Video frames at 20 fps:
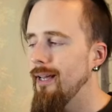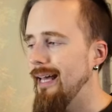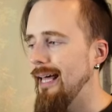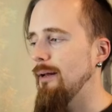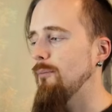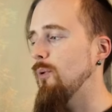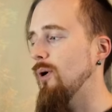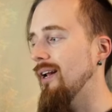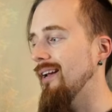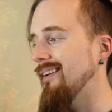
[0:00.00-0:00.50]

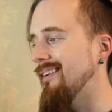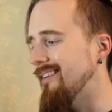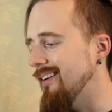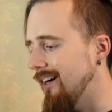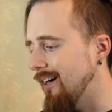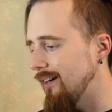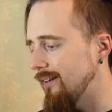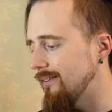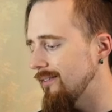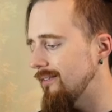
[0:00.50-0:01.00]
And when it
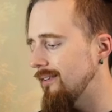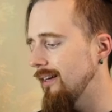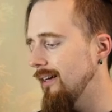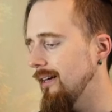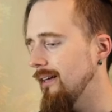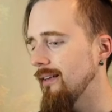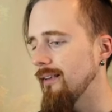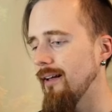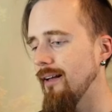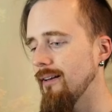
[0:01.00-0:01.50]
does,
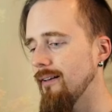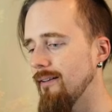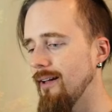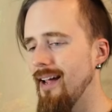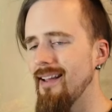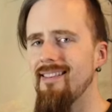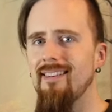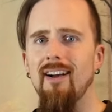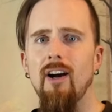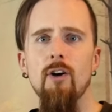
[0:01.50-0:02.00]
then
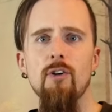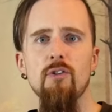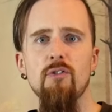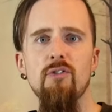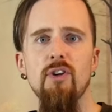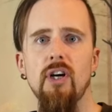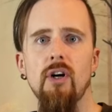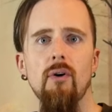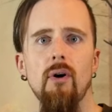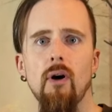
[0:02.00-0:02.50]
it's hard to
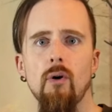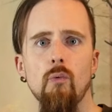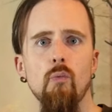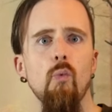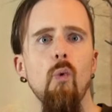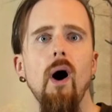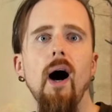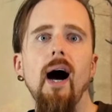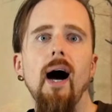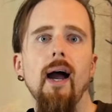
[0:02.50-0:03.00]
figure out
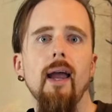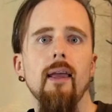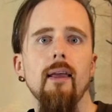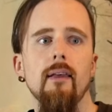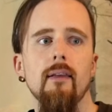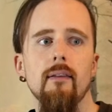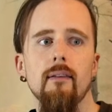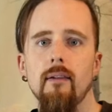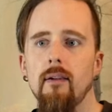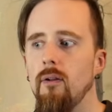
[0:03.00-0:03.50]

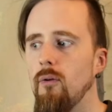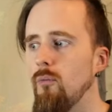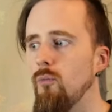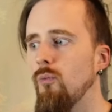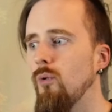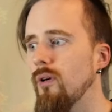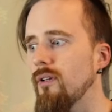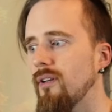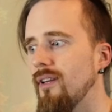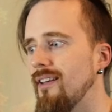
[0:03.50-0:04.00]
why. You know,
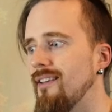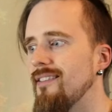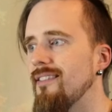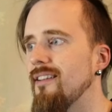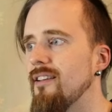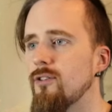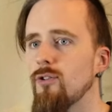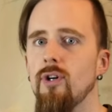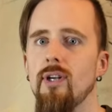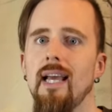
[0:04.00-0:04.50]
what is
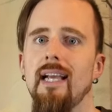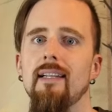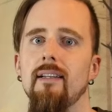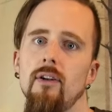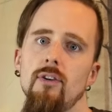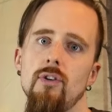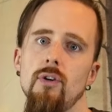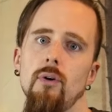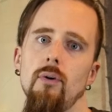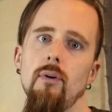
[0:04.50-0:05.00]
this
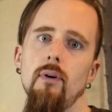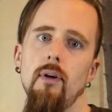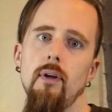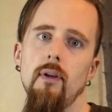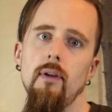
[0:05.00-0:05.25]
connected to?